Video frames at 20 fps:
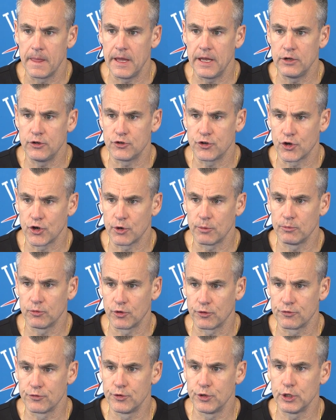in
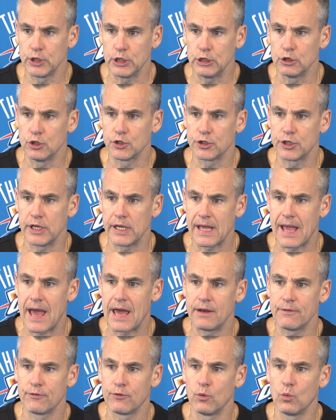terms of really looking
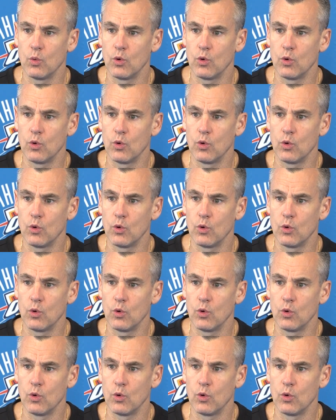at it for